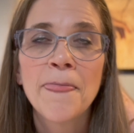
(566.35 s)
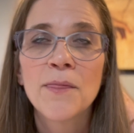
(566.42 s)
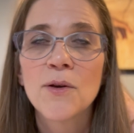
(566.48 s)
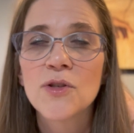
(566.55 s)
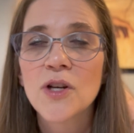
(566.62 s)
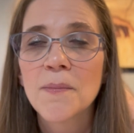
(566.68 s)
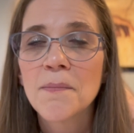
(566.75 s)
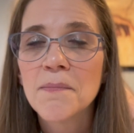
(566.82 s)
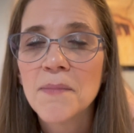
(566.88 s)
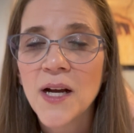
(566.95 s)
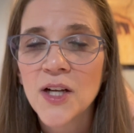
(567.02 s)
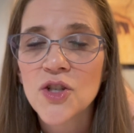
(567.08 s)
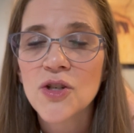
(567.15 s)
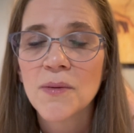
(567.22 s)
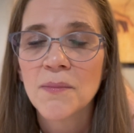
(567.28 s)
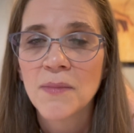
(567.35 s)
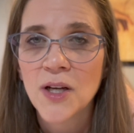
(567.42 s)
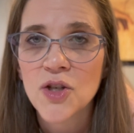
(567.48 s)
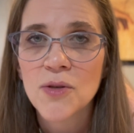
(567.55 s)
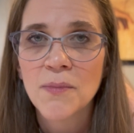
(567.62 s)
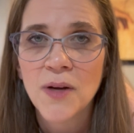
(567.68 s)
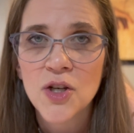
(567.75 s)
Those are much,
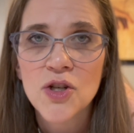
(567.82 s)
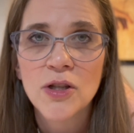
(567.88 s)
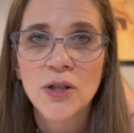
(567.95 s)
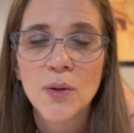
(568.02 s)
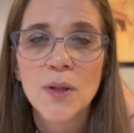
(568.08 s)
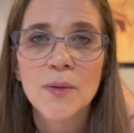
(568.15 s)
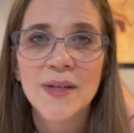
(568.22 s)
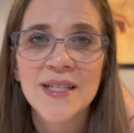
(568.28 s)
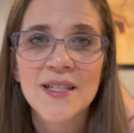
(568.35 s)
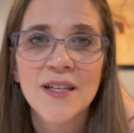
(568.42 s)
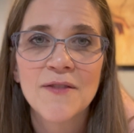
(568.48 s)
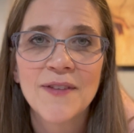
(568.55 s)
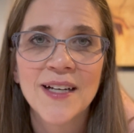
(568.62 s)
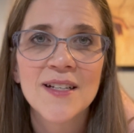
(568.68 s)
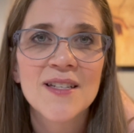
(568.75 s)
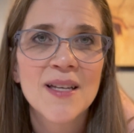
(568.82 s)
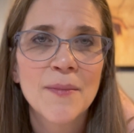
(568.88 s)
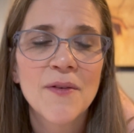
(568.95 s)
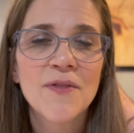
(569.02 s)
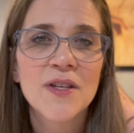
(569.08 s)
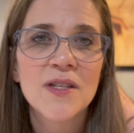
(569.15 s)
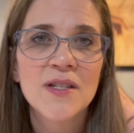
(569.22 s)
much, much lower risk. In fact,
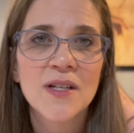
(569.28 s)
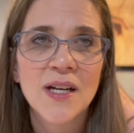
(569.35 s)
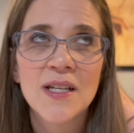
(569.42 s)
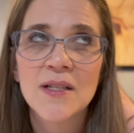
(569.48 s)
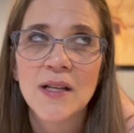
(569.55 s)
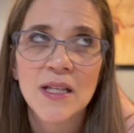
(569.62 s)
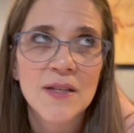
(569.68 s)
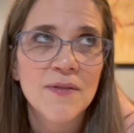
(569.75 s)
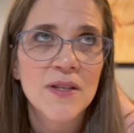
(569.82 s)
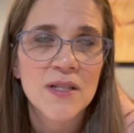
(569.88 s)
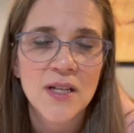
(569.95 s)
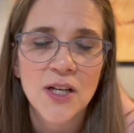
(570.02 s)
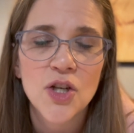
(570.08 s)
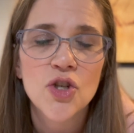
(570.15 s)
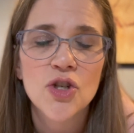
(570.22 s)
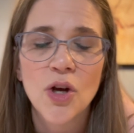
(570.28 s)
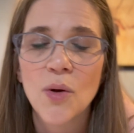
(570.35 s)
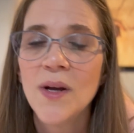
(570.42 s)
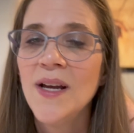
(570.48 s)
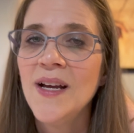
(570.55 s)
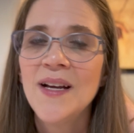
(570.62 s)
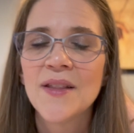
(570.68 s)
lots of the studies show
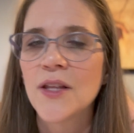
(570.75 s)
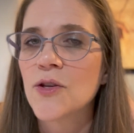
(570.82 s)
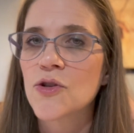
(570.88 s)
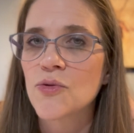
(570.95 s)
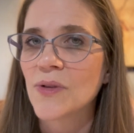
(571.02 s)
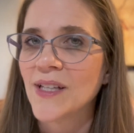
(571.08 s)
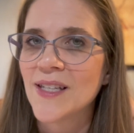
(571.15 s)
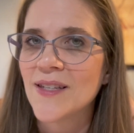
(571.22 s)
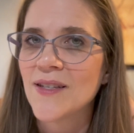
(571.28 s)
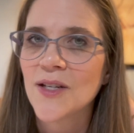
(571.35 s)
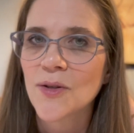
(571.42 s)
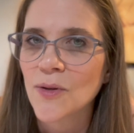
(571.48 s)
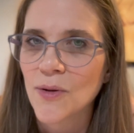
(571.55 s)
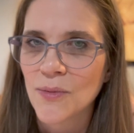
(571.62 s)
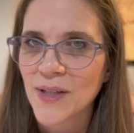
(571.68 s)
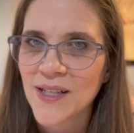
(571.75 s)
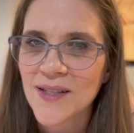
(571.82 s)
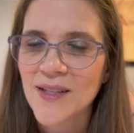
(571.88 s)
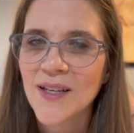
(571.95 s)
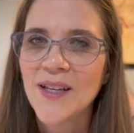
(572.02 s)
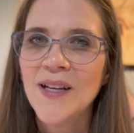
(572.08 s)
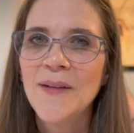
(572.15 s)
that there's really zero
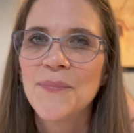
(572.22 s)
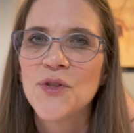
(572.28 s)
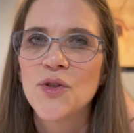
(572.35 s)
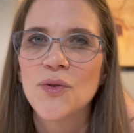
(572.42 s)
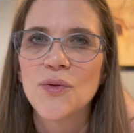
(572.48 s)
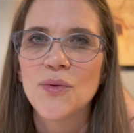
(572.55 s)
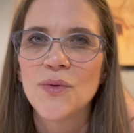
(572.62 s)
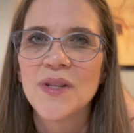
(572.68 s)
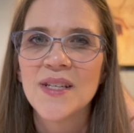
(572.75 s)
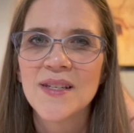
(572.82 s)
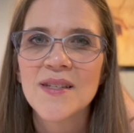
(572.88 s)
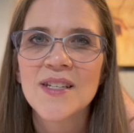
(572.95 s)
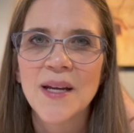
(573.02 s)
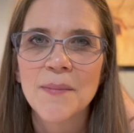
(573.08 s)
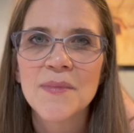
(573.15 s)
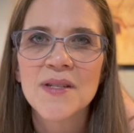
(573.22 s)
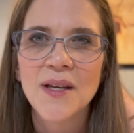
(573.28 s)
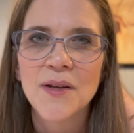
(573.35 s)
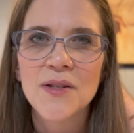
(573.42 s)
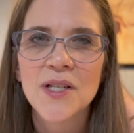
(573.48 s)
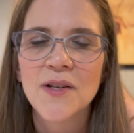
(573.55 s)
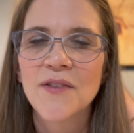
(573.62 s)
risk to these stem
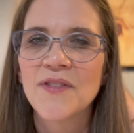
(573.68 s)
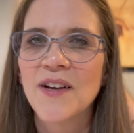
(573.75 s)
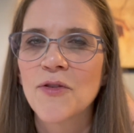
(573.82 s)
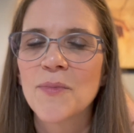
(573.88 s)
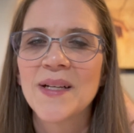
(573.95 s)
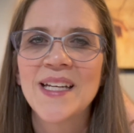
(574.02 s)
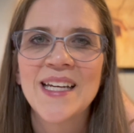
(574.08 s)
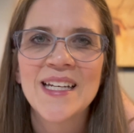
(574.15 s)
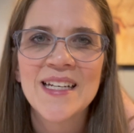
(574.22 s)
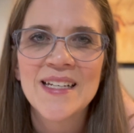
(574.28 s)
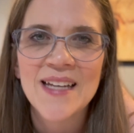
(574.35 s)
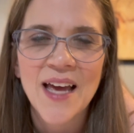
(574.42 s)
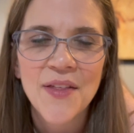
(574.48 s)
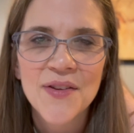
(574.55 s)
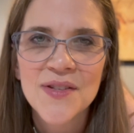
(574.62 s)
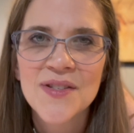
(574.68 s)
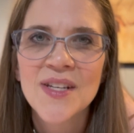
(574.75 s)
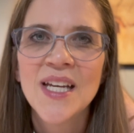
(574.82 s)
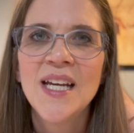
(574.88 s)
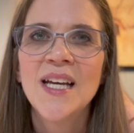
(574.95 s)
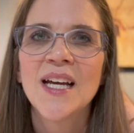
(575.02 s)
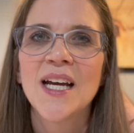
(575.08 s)
cells. There have never been any deaths
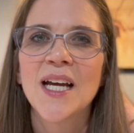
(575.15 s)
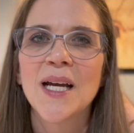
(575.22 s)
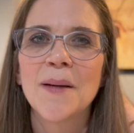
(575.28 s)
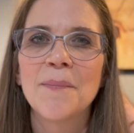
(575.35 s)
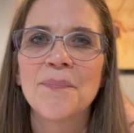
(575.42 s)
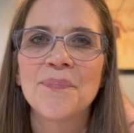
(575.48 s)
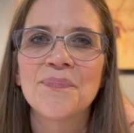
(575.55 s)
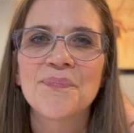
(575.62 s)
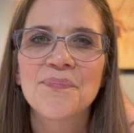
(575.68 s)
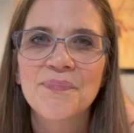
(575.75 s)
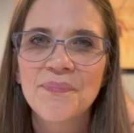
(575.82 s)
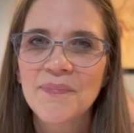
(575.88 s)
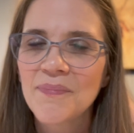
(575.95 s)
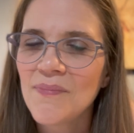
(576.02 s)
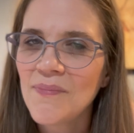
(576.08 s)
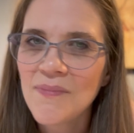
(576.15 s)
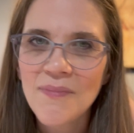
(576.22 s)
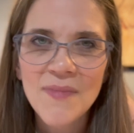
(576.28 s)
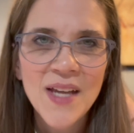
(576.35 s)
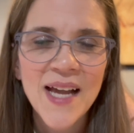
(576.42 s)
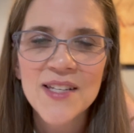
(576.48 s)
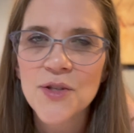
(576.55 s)

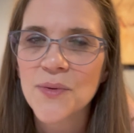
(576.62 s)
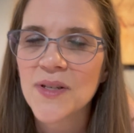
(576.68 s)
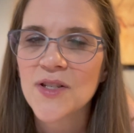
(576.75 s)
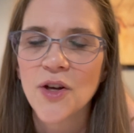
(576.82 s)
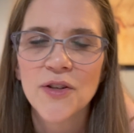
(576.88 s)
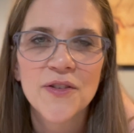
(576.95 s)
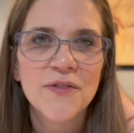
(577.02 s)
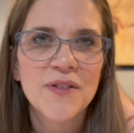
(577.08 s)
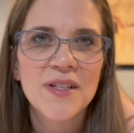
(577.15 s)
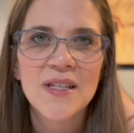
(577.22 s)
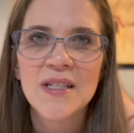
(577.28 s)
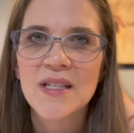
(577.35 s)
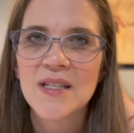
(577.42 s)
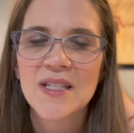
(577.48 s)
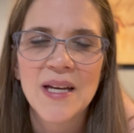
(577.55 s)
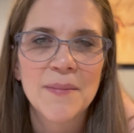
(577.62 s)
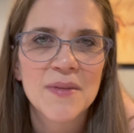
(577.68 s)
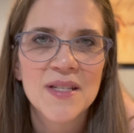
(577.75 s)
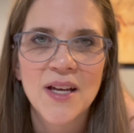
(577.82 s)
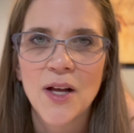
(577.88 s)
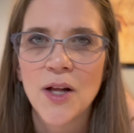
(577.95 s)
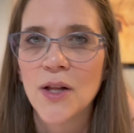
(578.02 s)
as a result of these stem
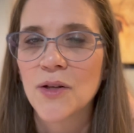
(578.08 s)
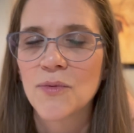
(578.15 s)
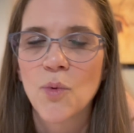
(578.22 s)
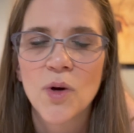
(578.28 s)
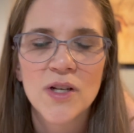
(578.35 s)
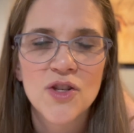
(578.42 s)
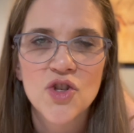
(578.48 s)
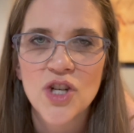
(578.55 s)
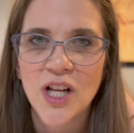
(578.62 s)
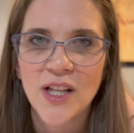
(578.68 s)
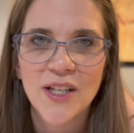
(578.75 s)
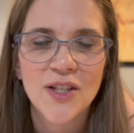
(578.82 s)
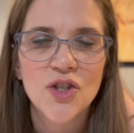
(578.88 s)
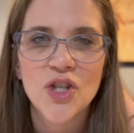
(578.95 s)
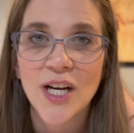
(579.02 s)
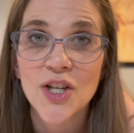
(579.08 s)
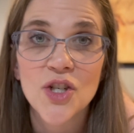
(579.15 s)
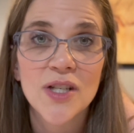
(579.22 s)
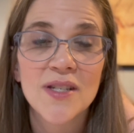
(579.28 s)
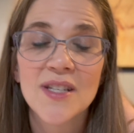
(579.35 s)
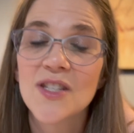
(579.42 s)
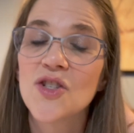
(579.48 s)
cell or Wharton's jelly
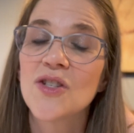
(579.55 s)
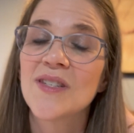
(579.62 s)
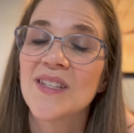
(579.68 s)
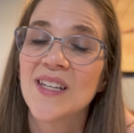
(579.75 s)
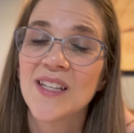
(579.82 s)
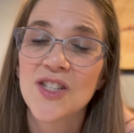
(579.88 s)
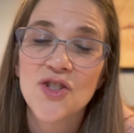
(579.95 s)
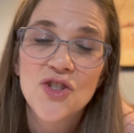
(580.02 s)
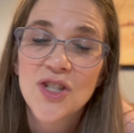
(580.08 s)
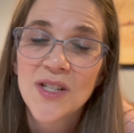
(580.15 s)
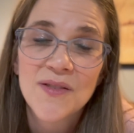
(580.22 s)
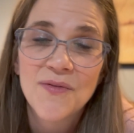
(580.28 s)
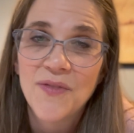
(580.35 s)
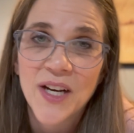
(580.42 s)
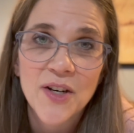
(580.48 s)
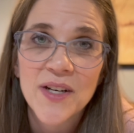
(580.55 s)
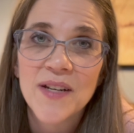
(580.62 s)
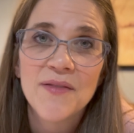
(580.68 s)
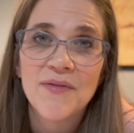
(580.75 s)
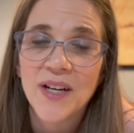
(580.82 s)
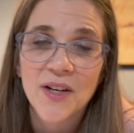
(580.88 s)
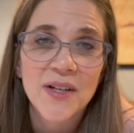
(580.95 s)
injections. It's just very,
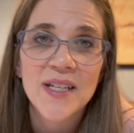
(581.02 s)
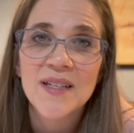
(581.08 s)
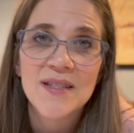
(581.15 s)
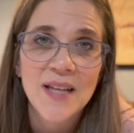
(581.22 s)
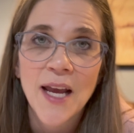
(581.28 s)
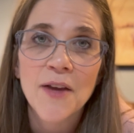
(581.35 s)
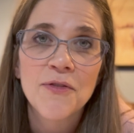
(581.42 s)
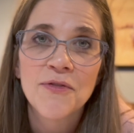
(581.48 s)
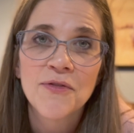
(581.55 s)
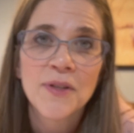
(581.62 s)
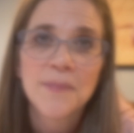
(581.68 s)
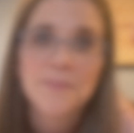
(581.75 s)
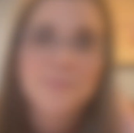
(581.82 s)
very safe.